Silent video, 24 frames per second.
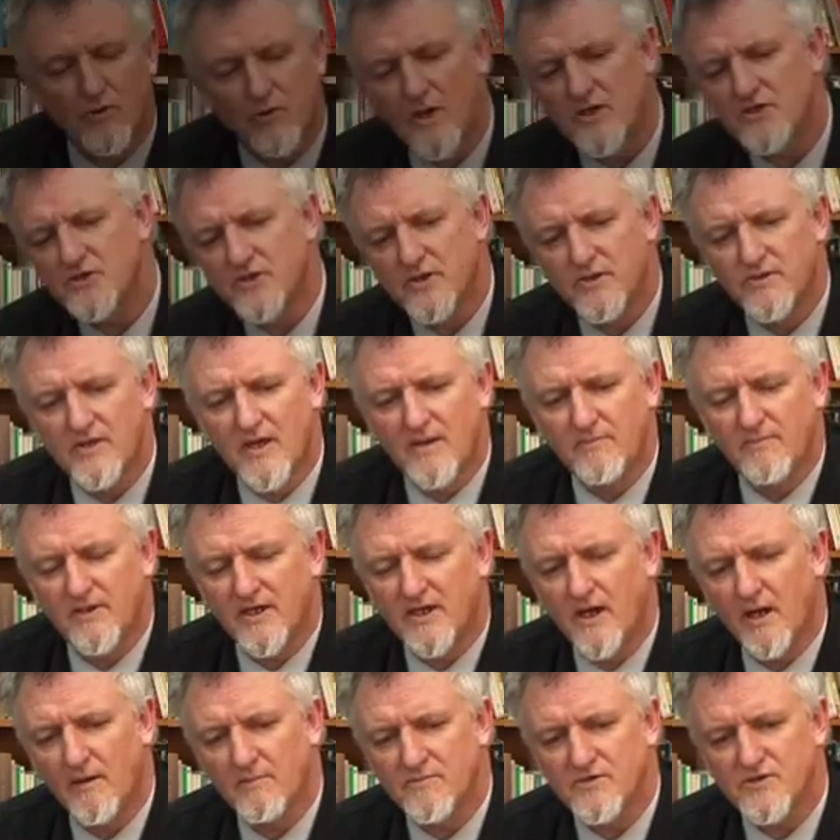question then
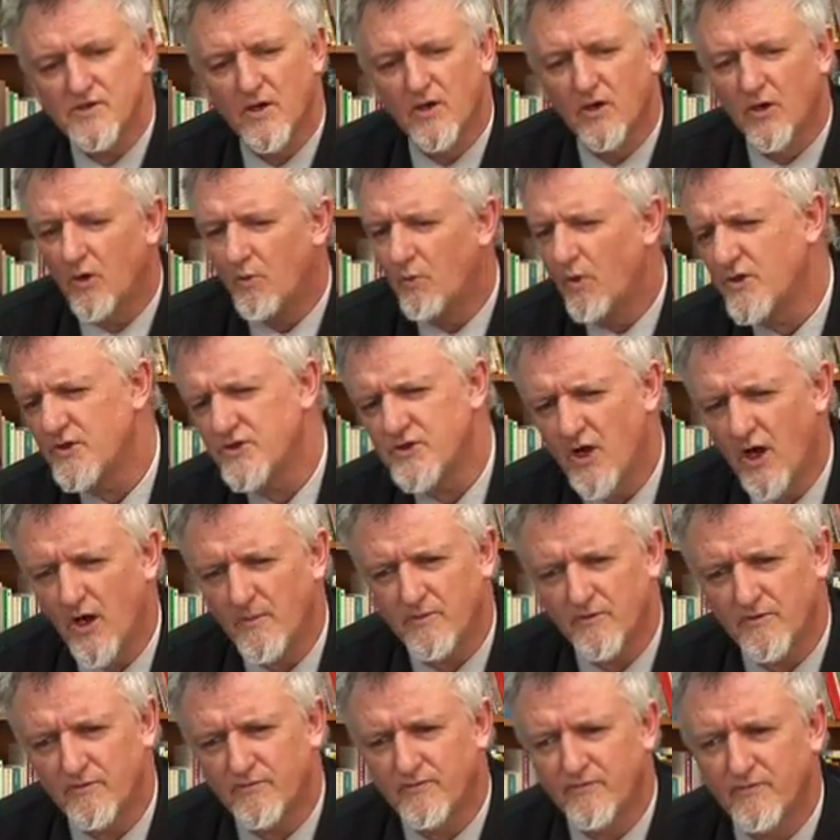becomes, well, what type
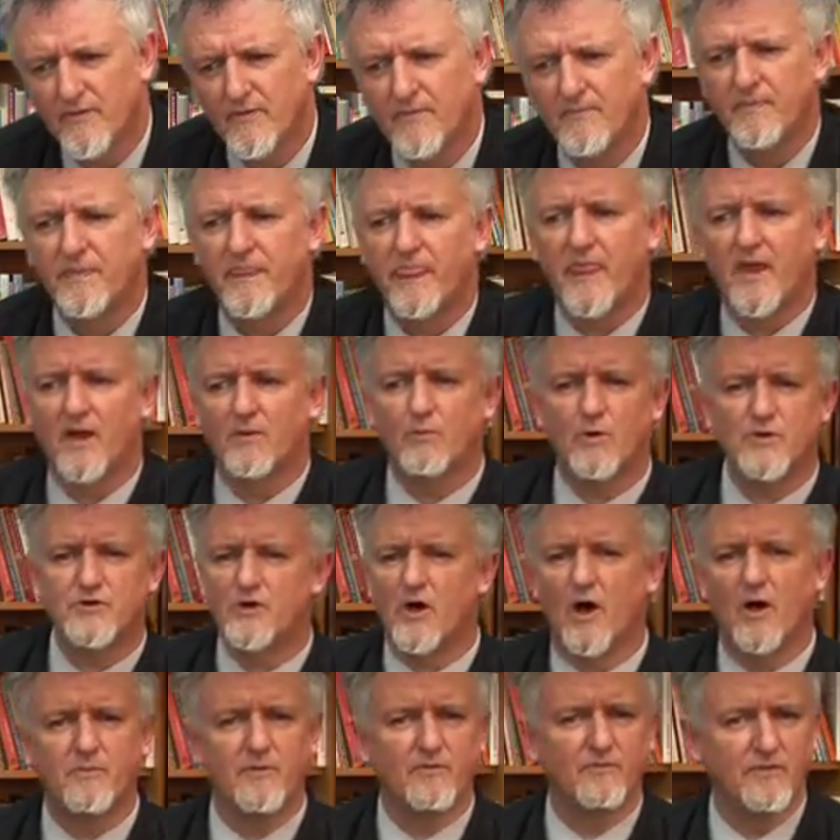
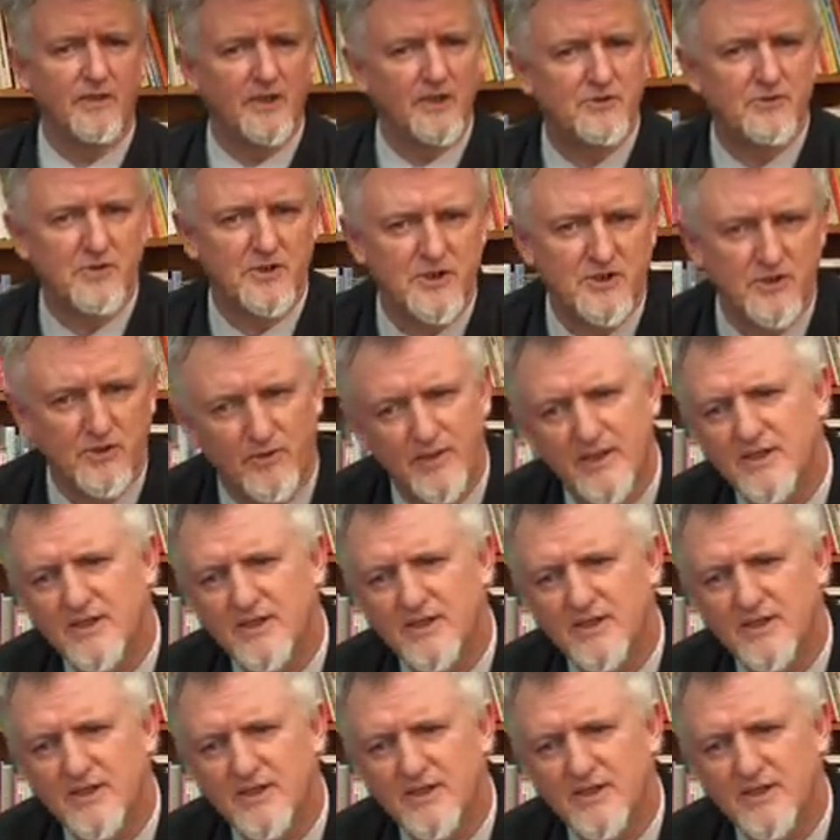of literature